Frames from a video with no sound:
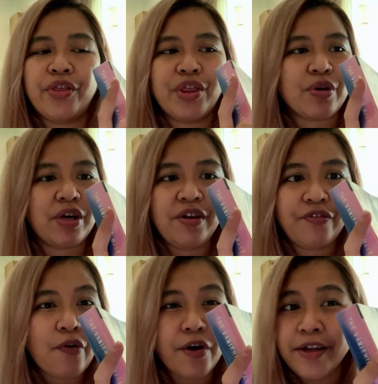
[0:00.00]

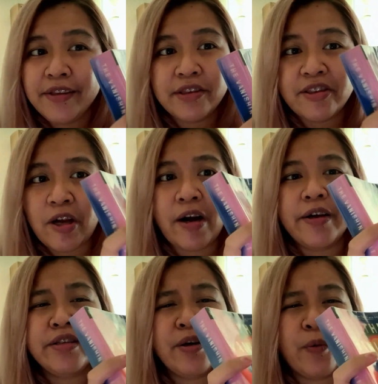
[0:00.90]
3/4
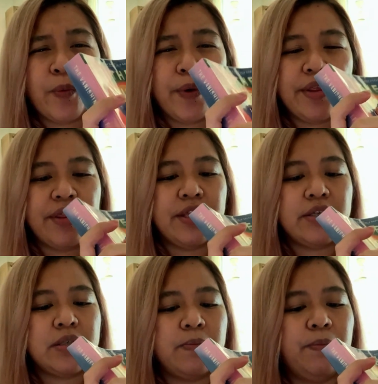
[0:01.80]
done with
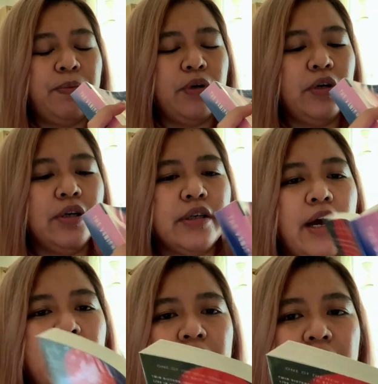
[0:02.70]
this book.
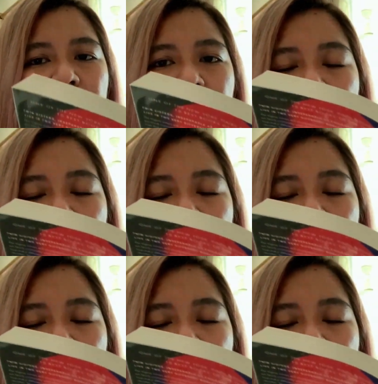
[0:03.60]
I